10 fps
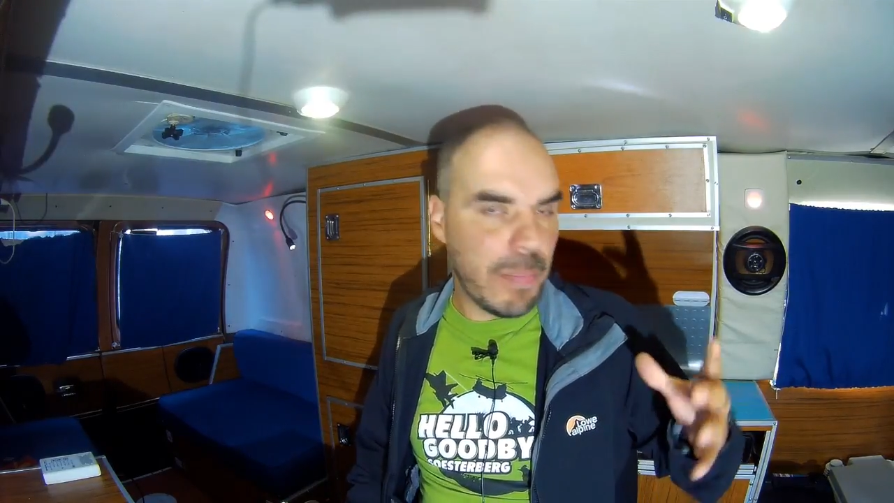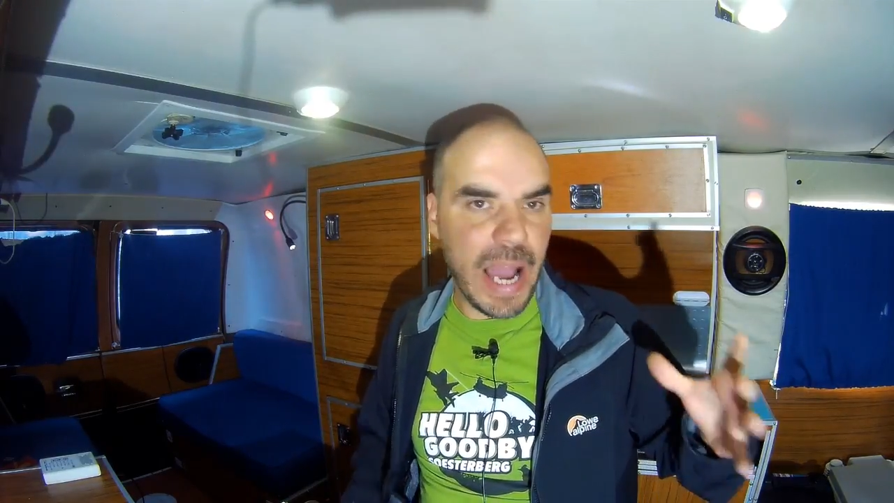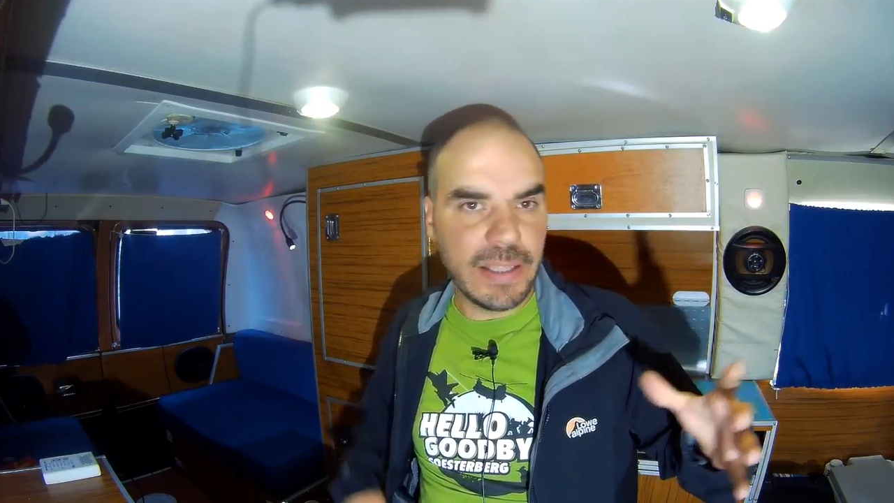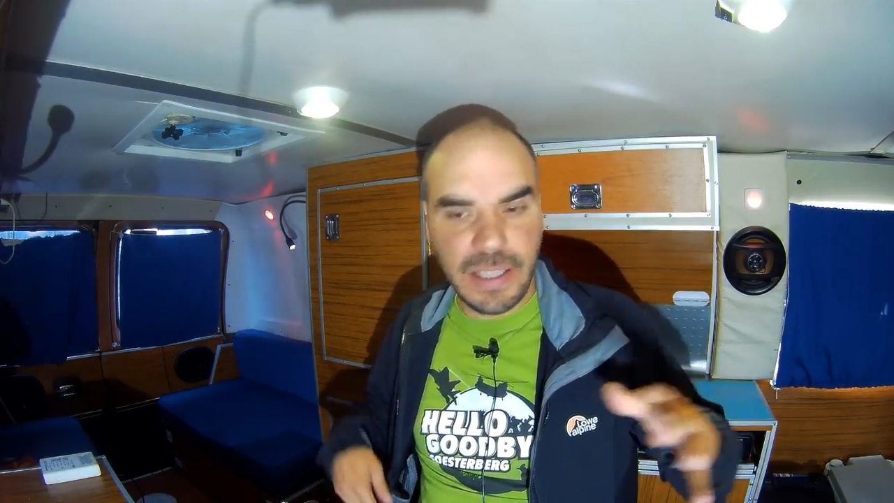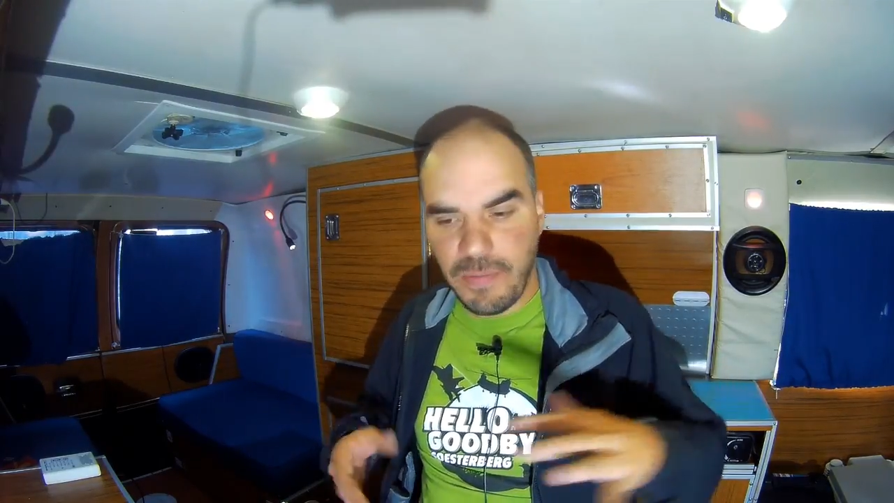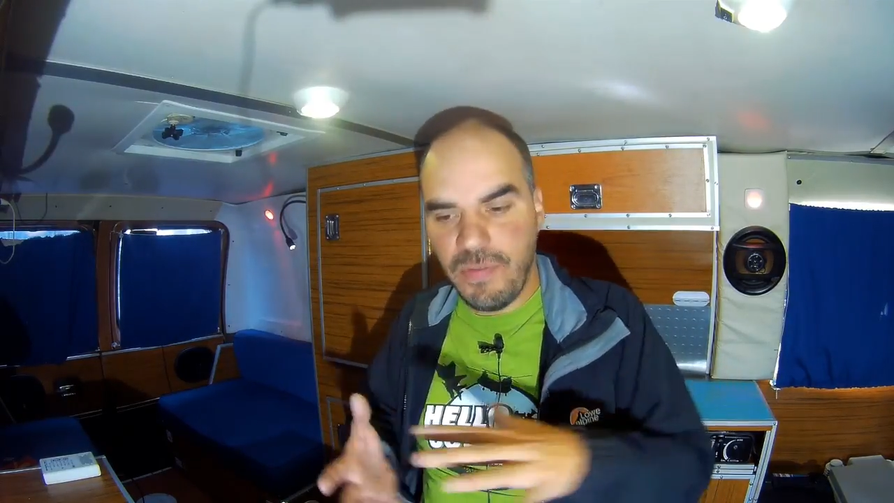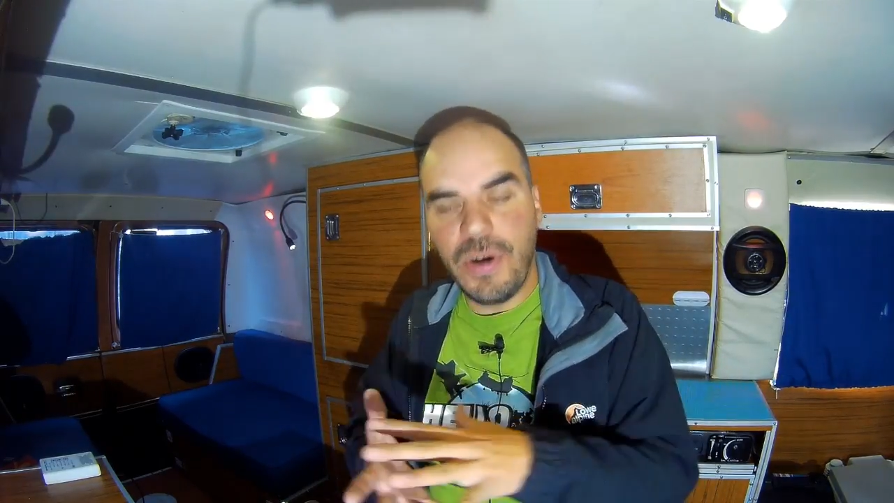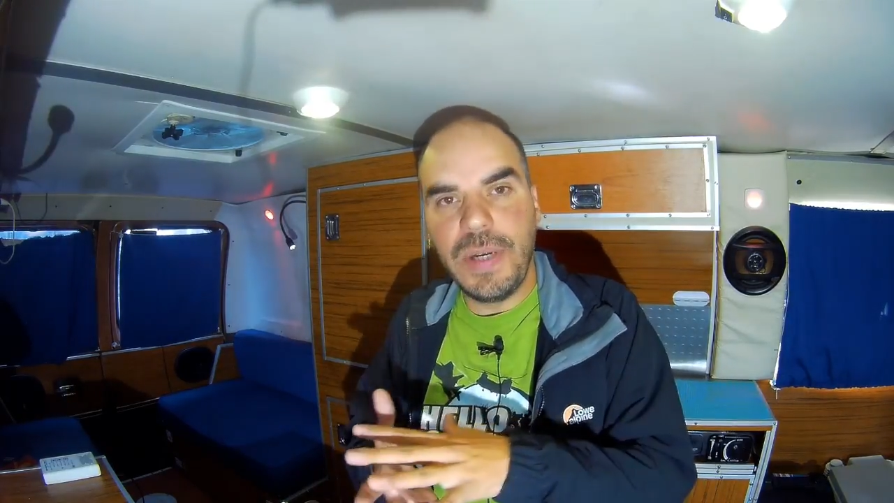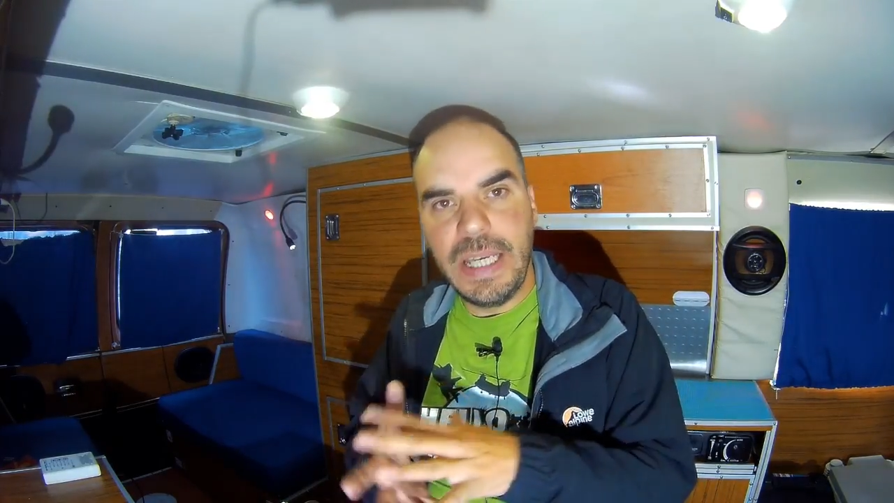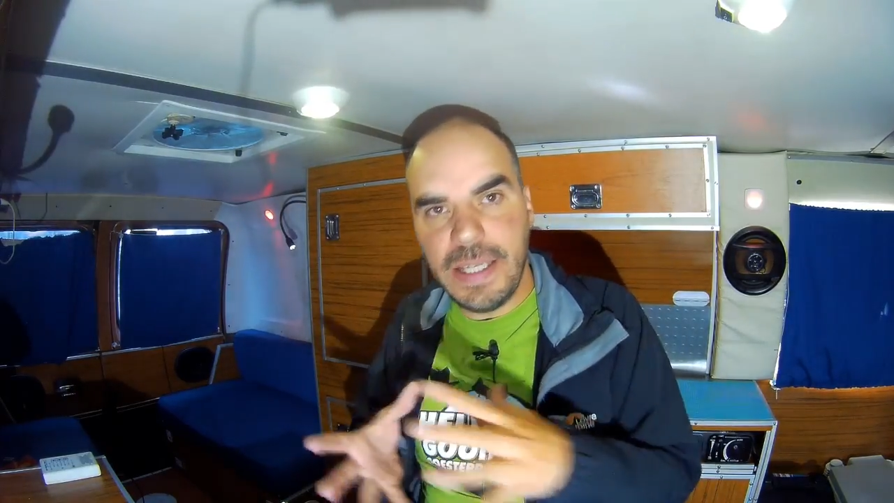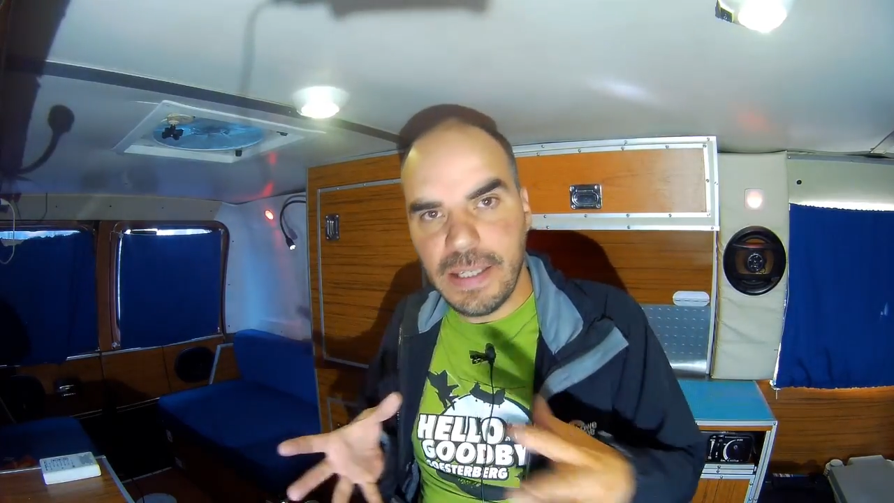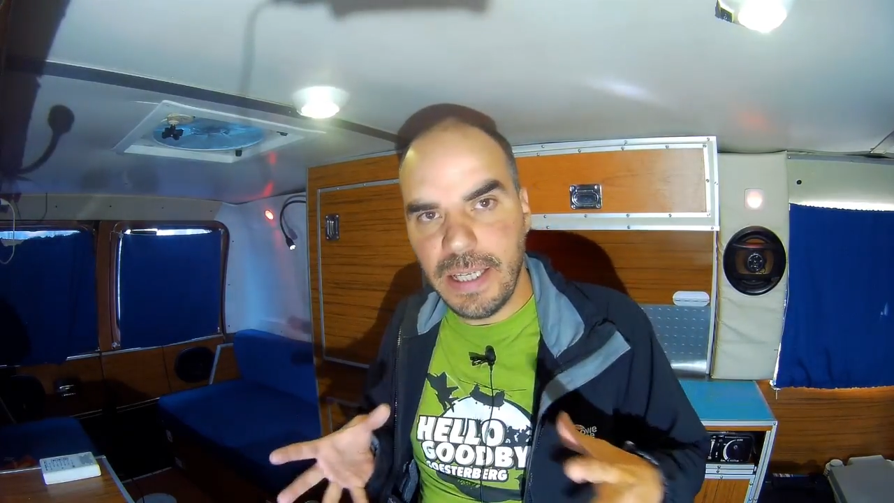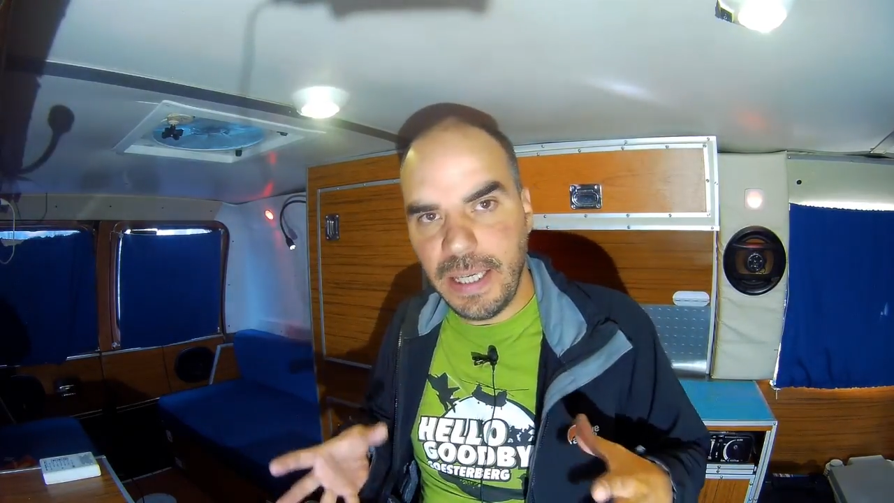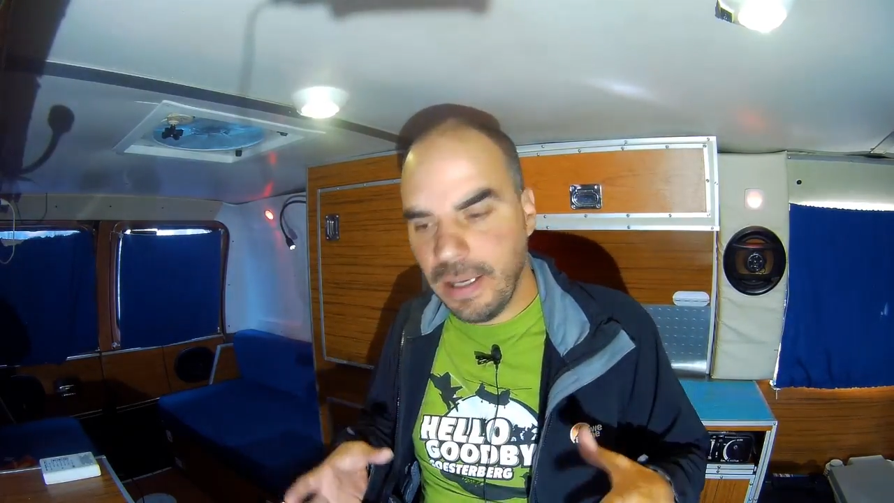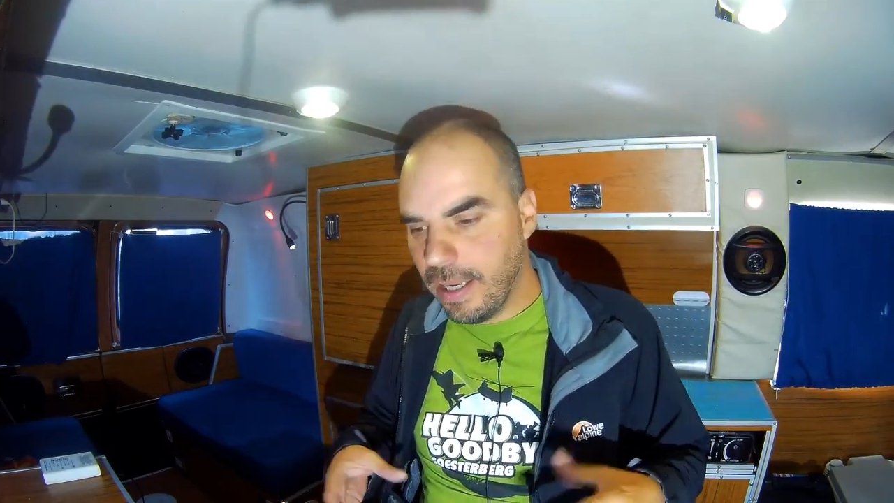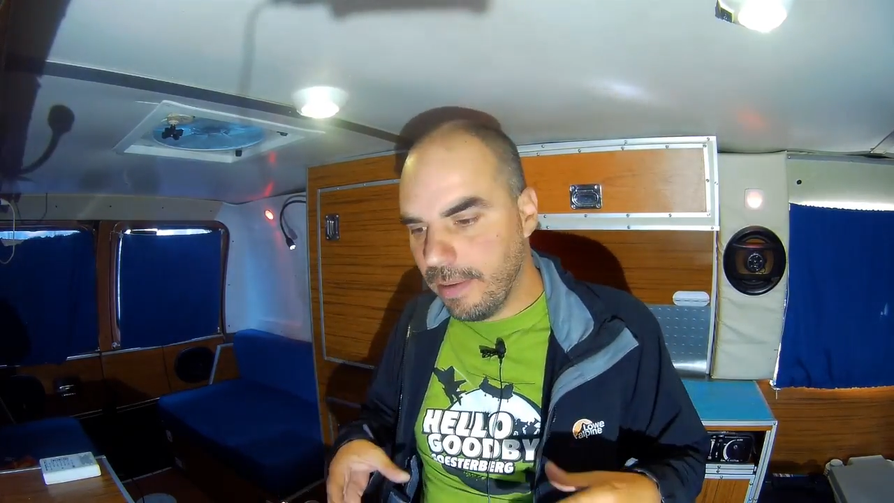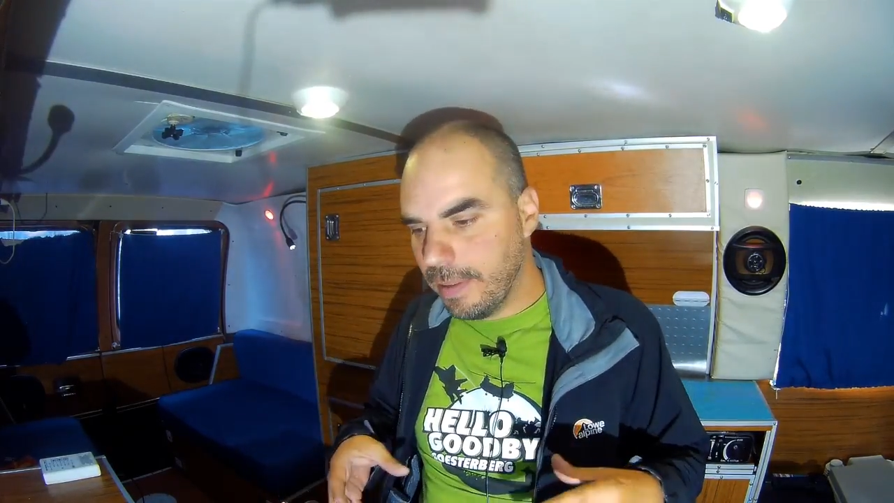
pack them very easily.